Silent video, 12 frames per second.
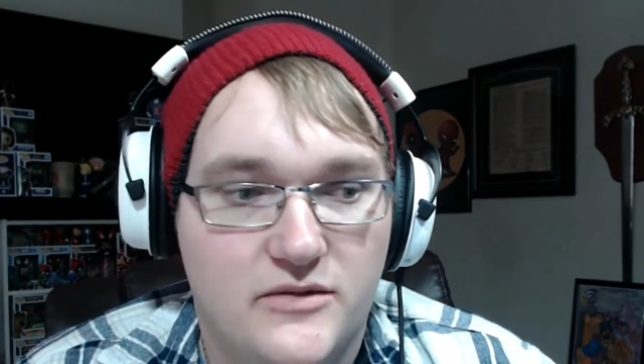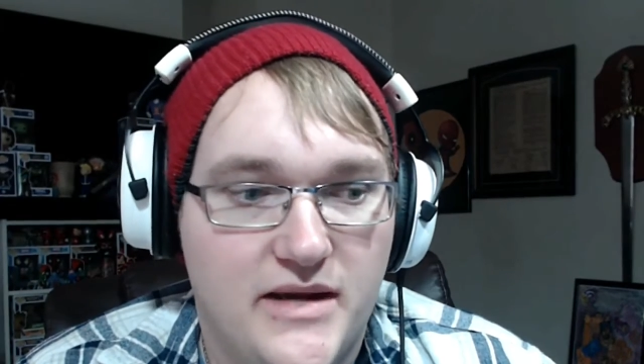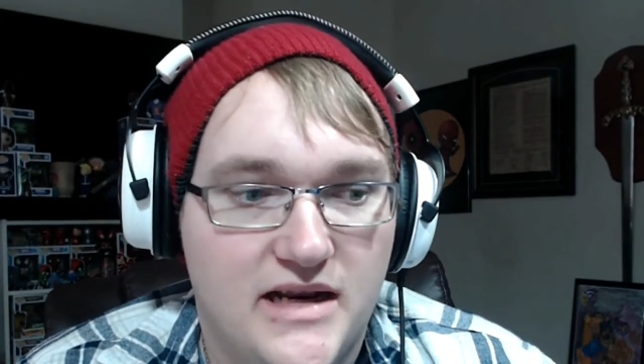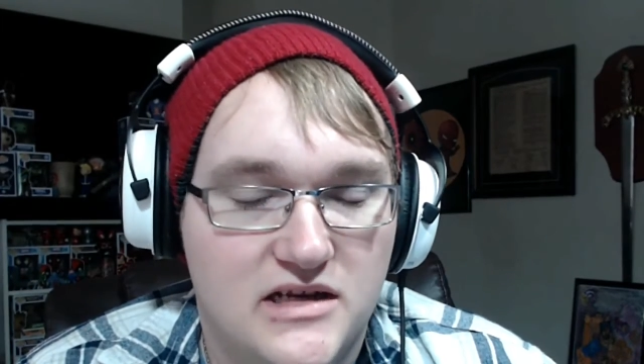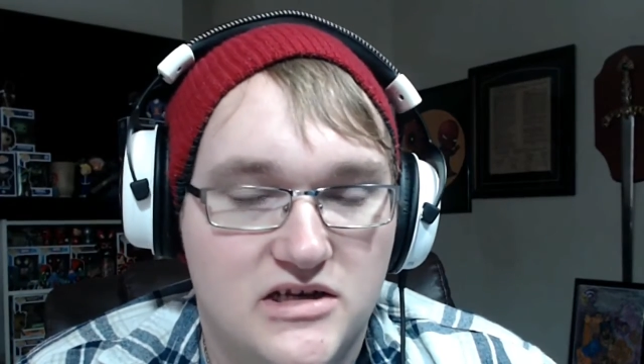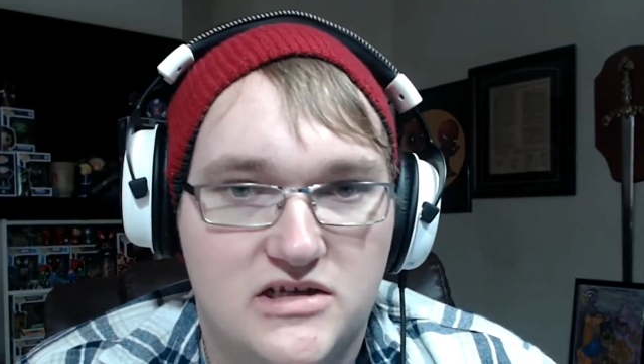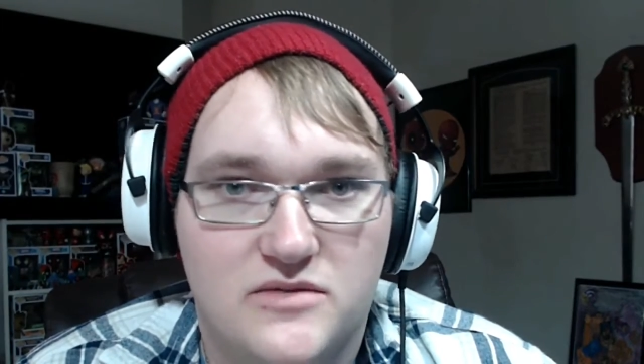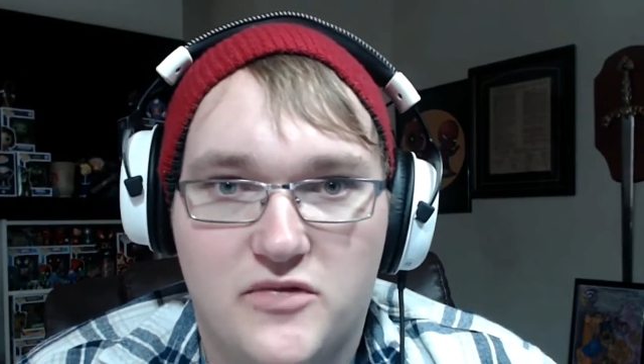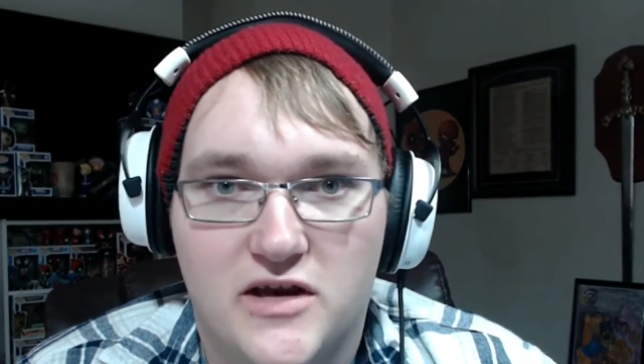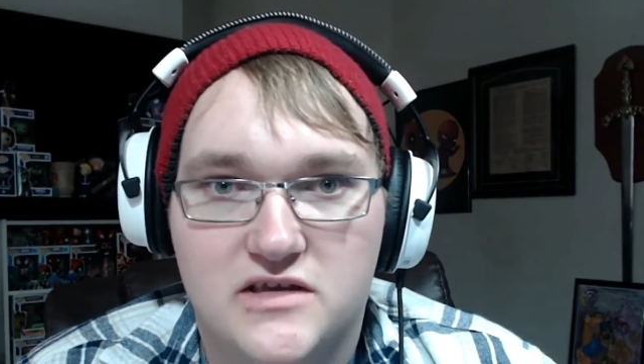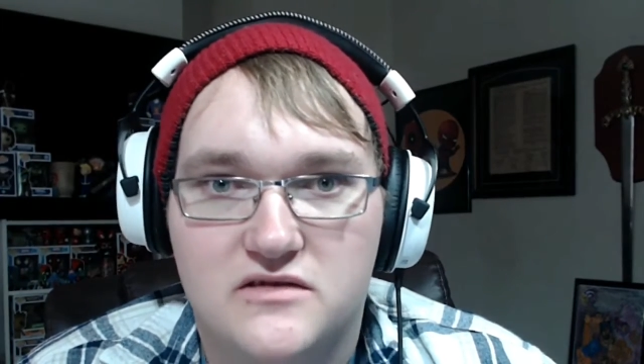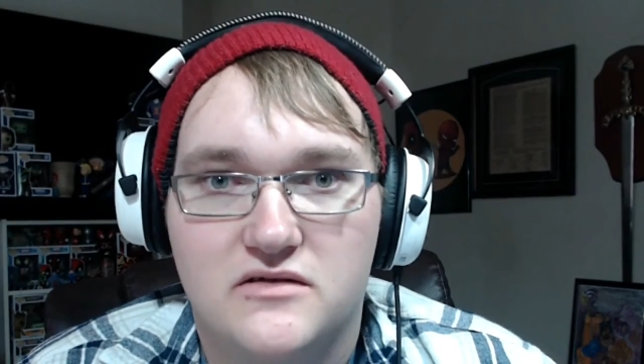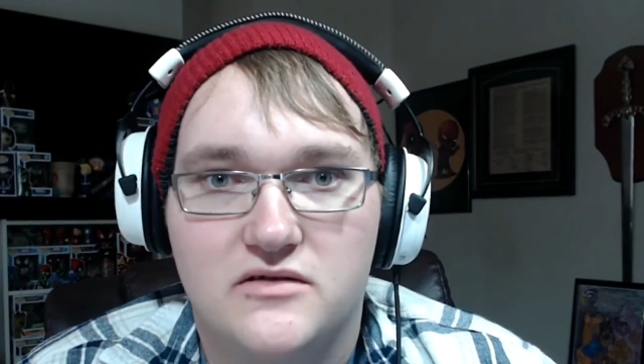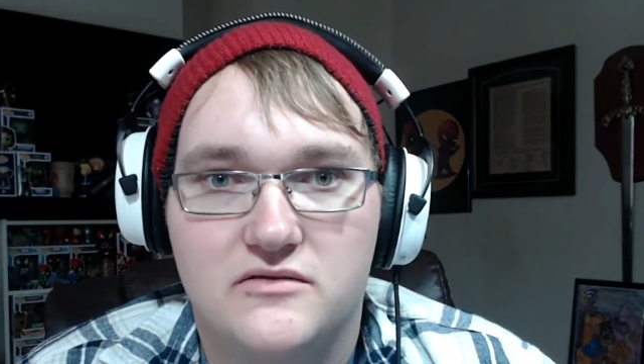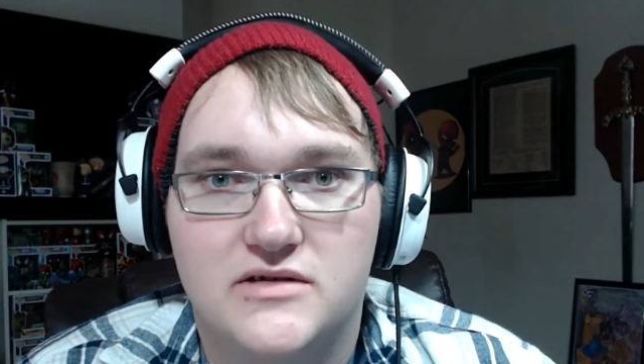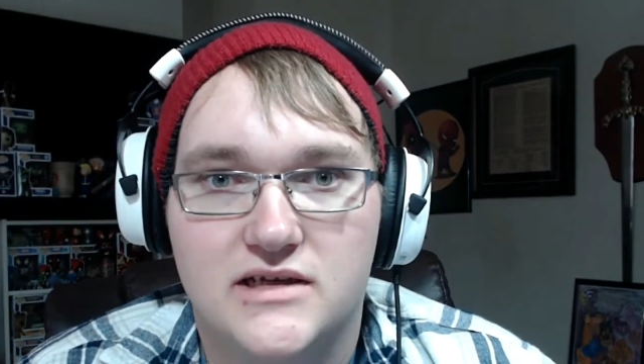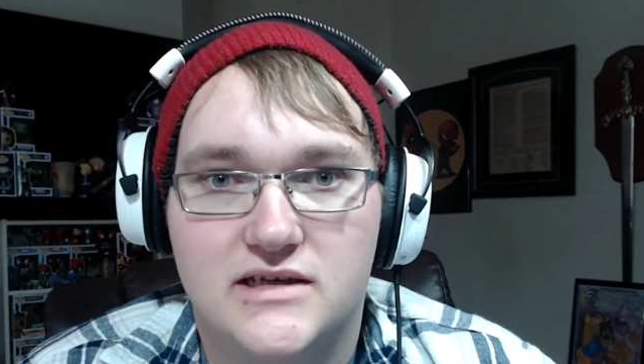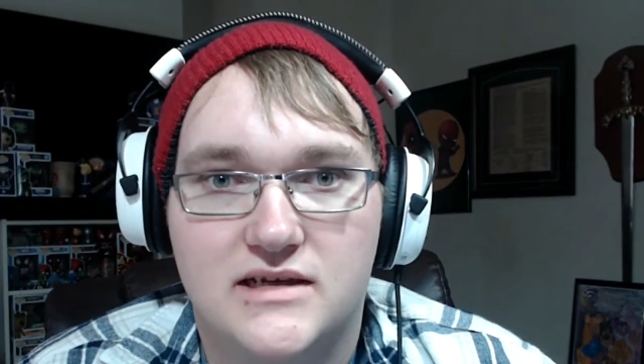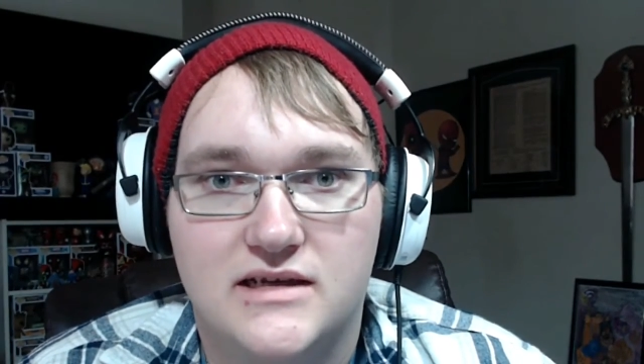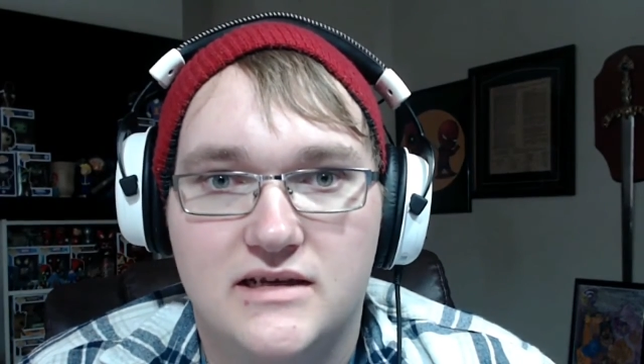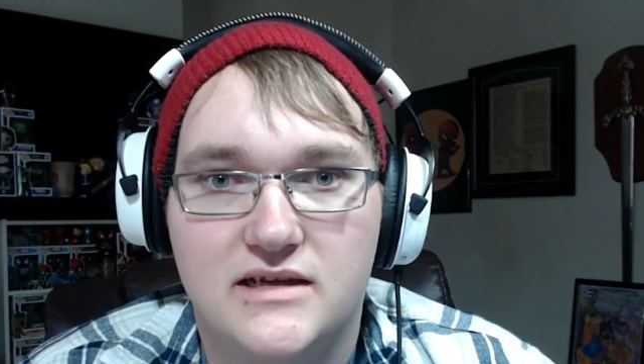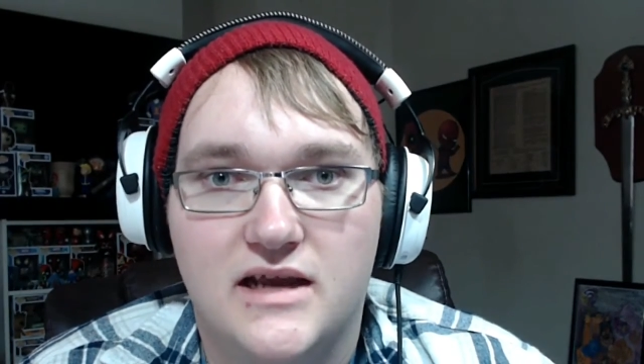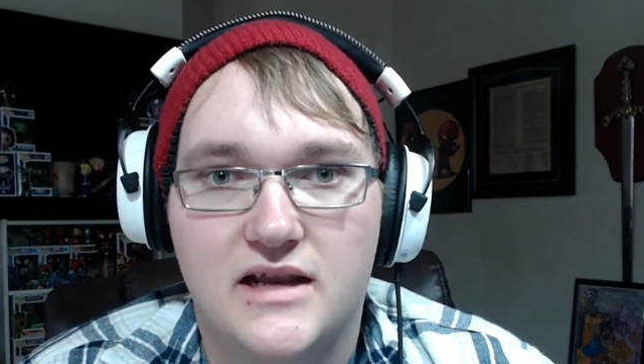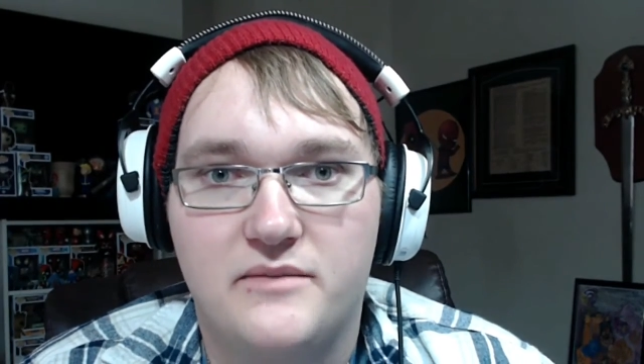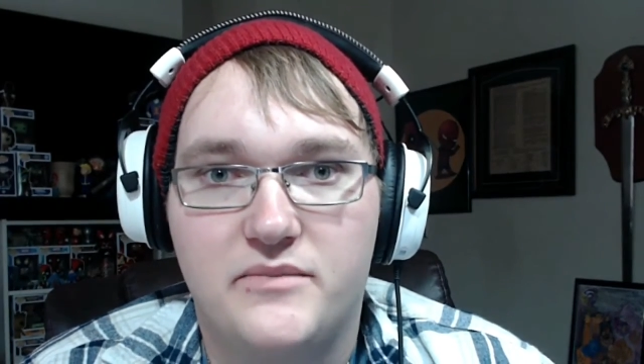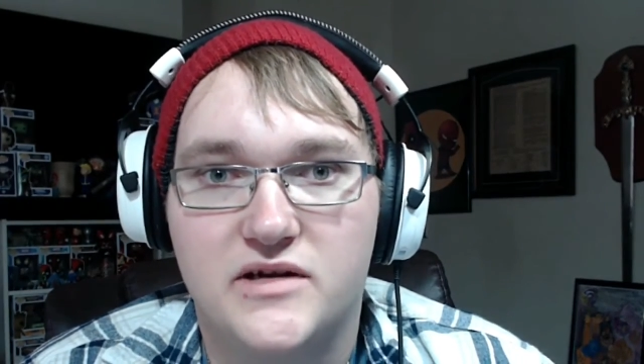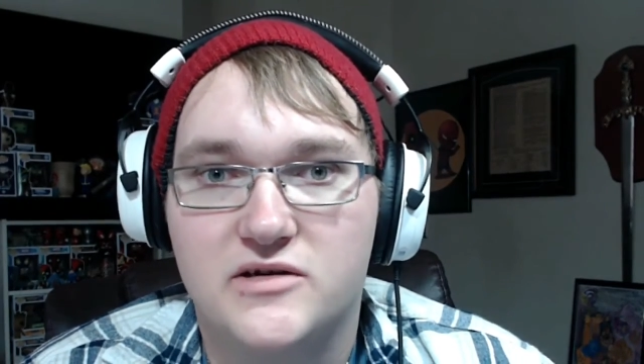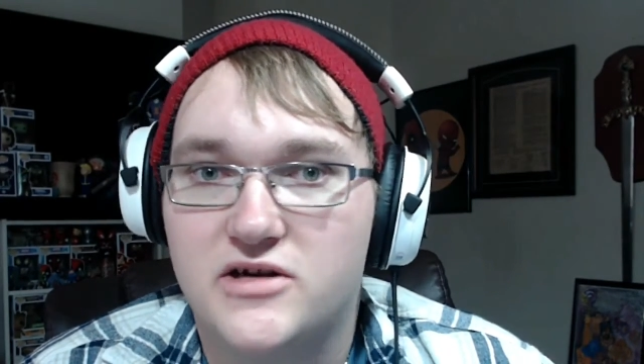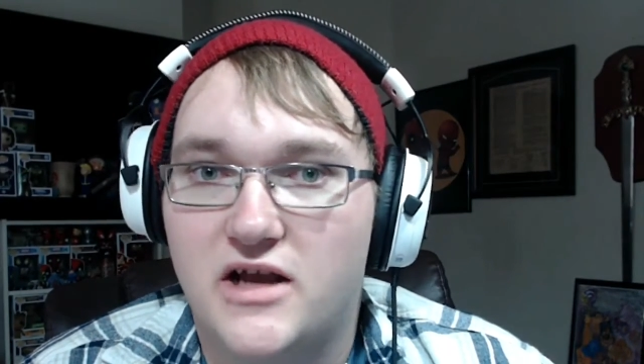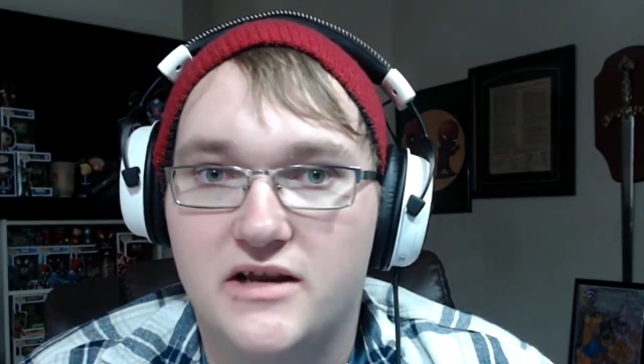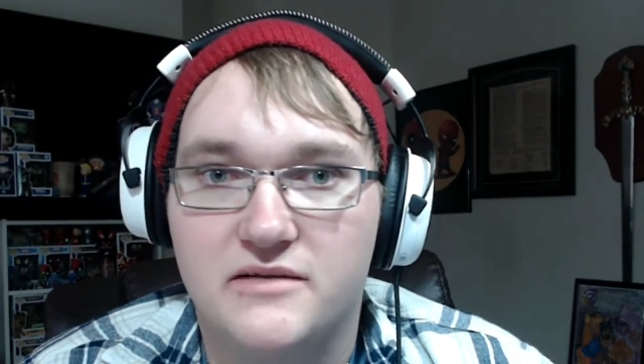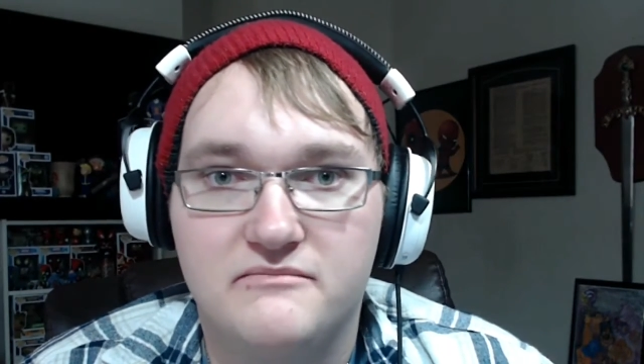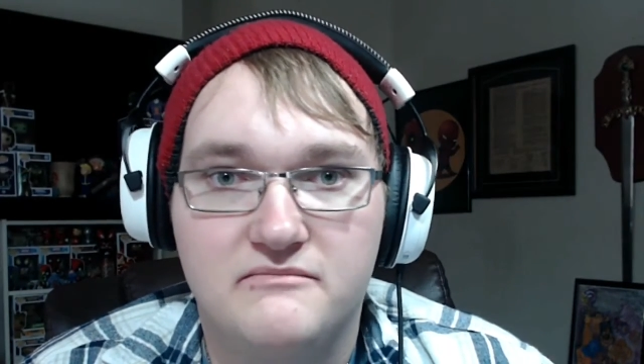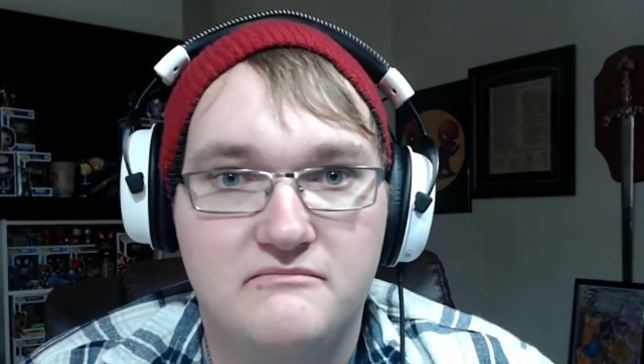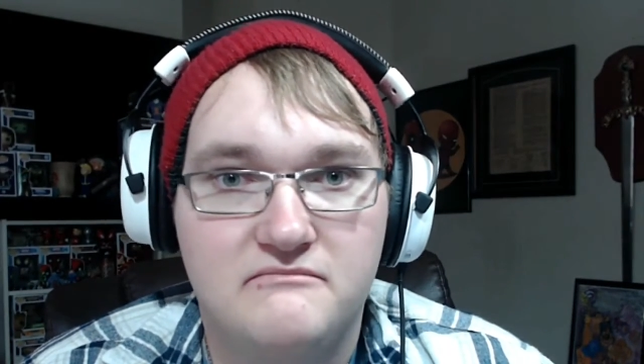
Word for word: manages to press through. Just nut up and shut up.